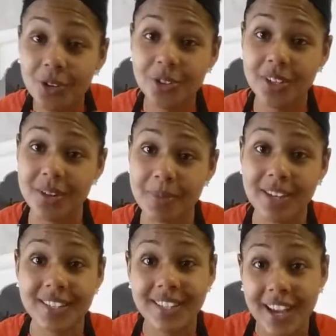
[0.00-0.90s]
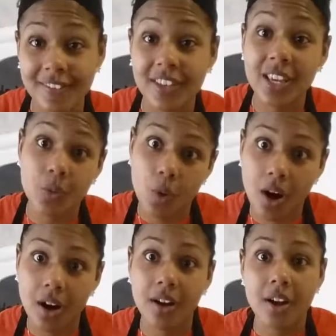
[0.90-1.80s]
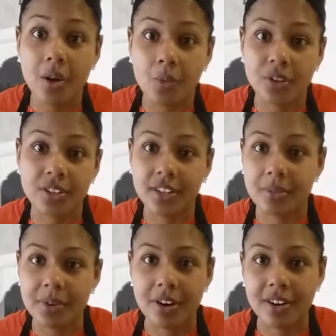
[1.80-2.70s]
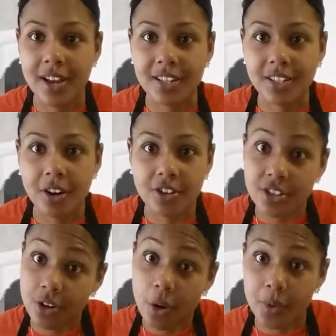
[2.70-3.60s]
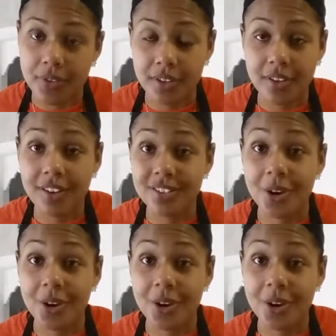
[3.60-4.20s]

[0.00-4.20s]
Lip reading: also going to make a side of quinoa, which is going to be our nice starch to go with it.